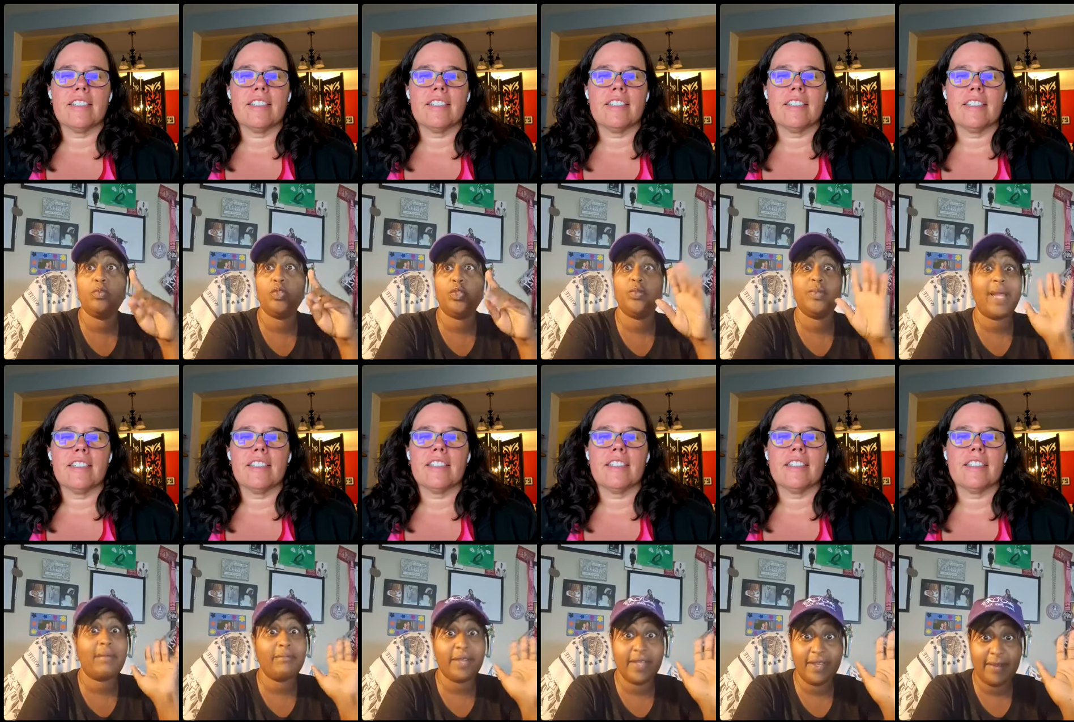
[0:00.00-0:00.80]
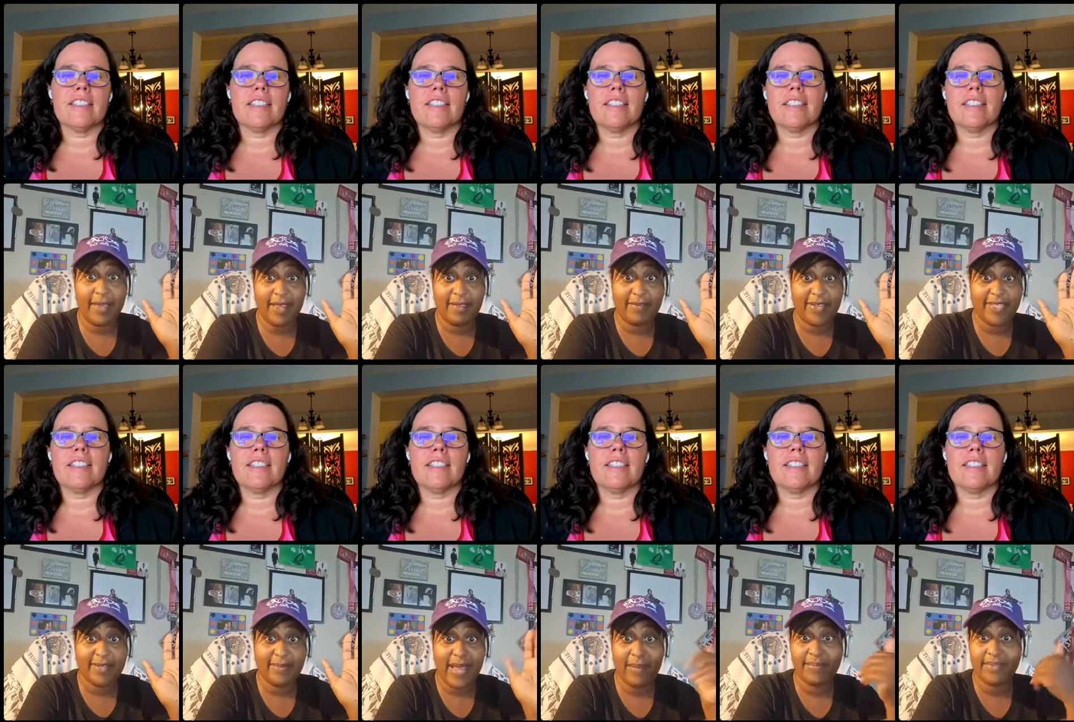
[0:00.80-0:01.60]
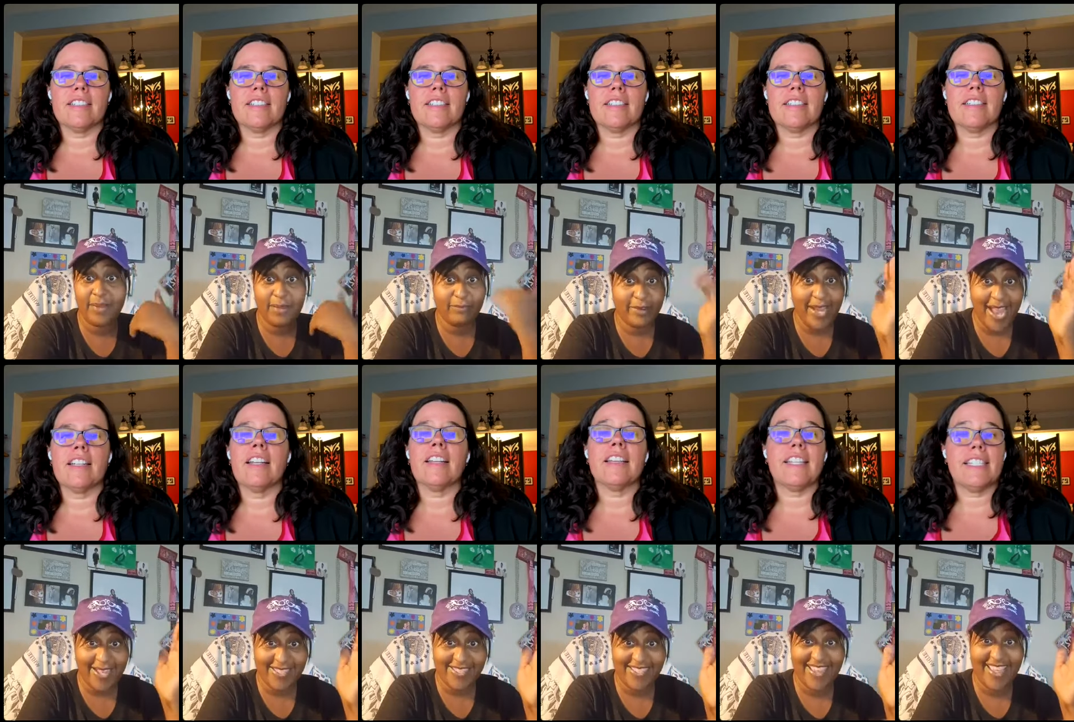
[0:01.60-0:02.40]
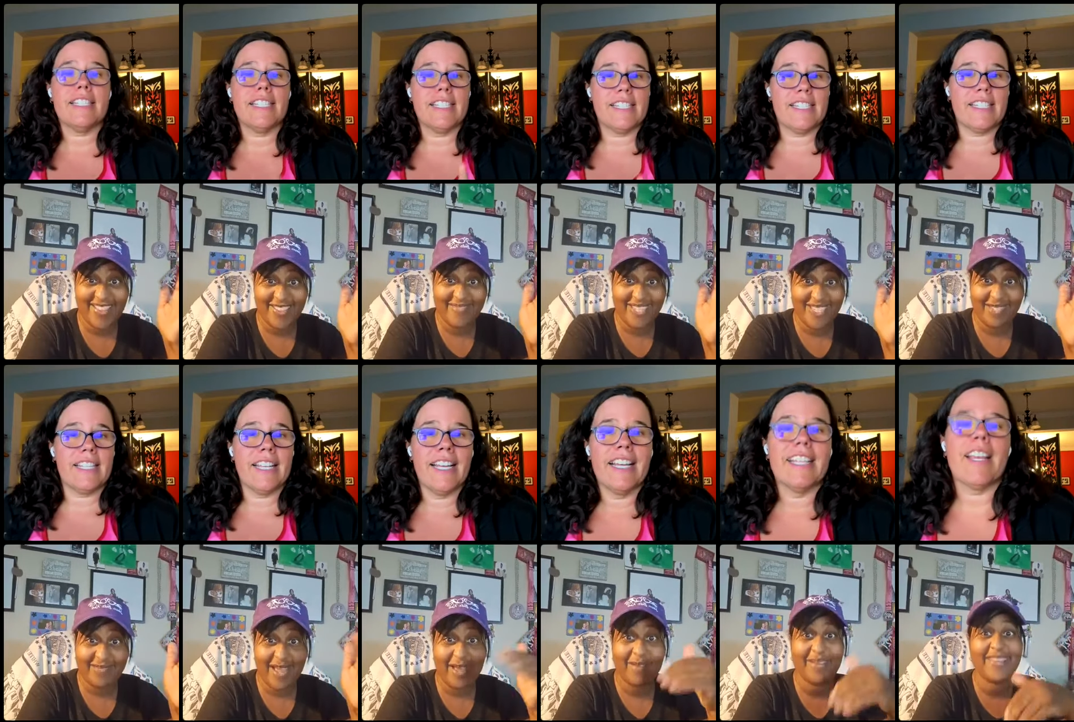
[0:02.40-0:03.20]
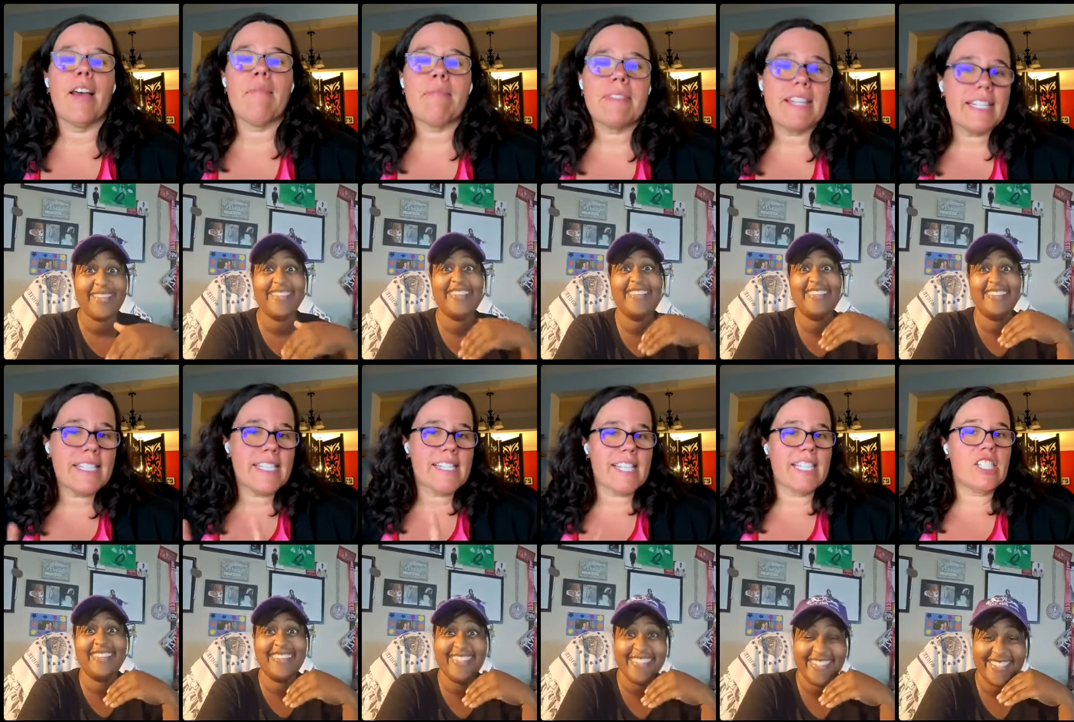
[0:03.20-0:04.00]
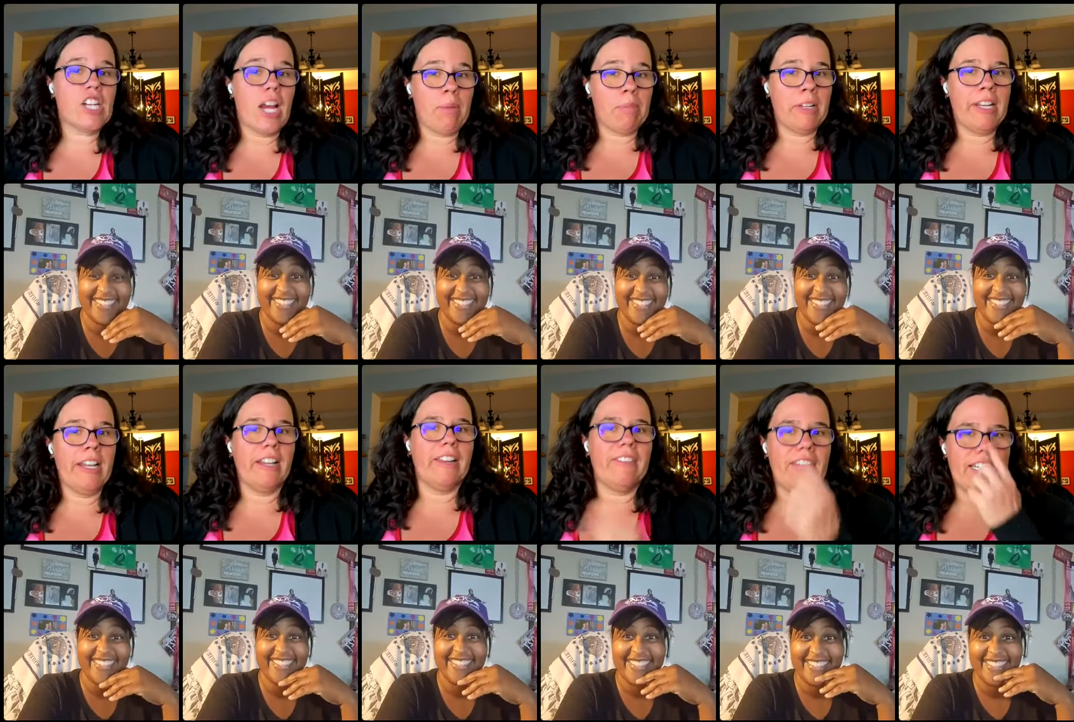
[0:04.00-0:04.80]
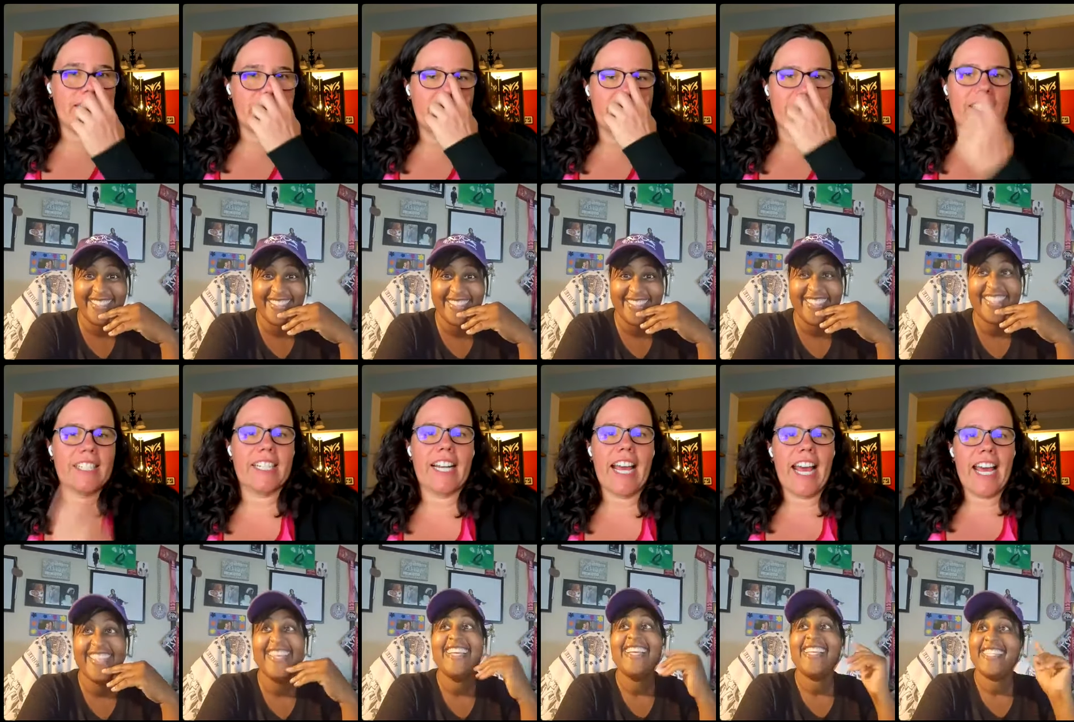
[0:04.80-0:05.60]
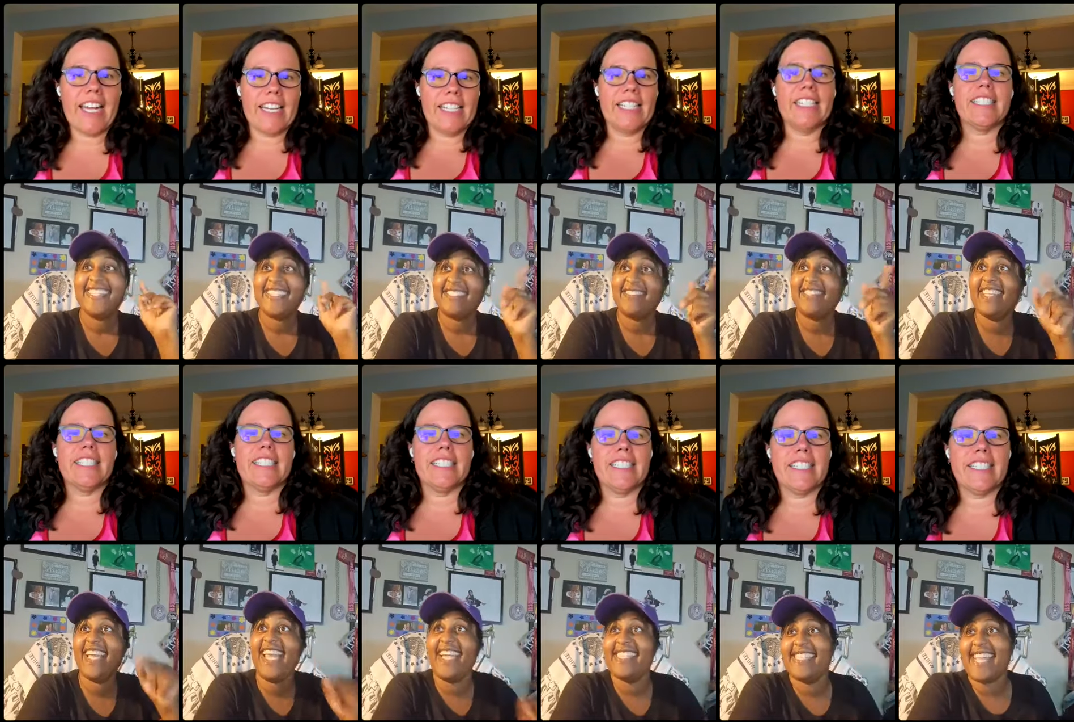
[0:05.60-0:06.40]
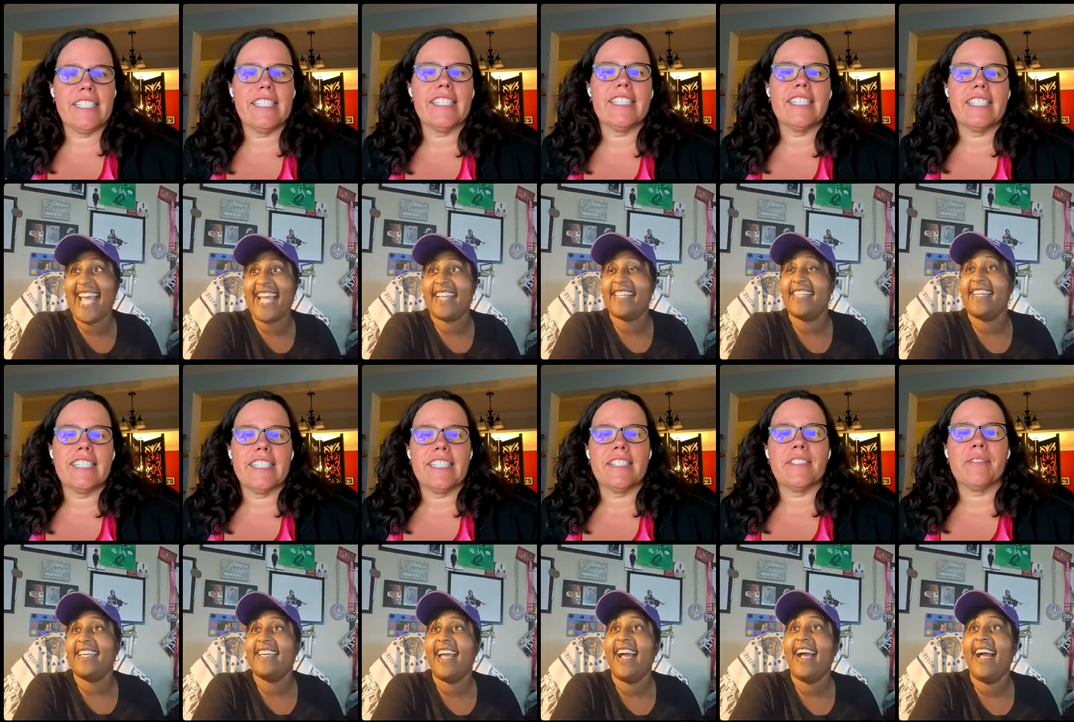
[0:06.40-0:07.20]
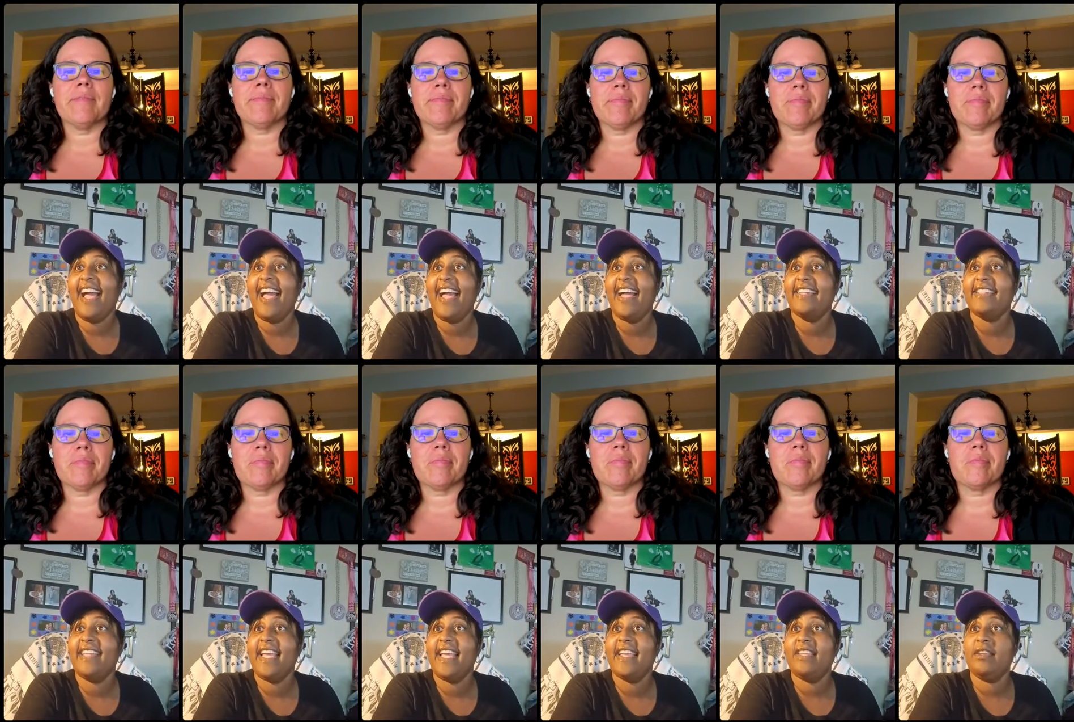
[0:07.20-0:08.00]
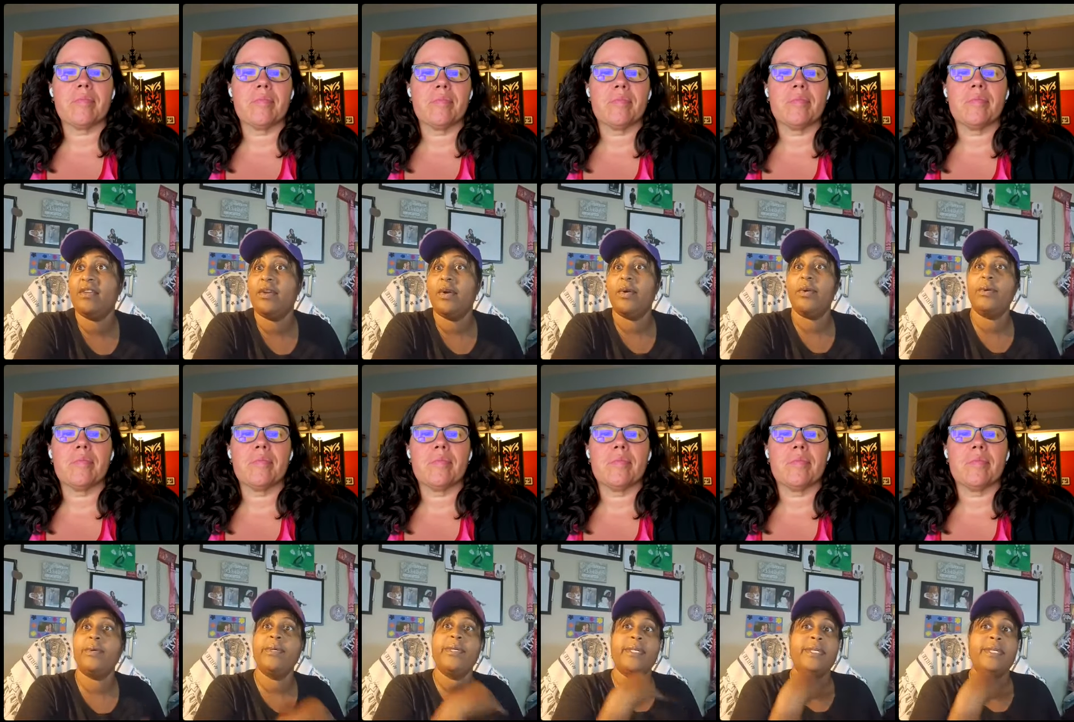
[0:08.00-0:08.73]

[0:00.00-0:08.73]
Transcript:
Speaker 1: shoot, I'm reading your elevation map. So I'm reacting to your this elevation is, map.
Speaker 2: Yep, this is the Chapel Hill event she's looking at.
Speaker 1: Exactly. And then you go,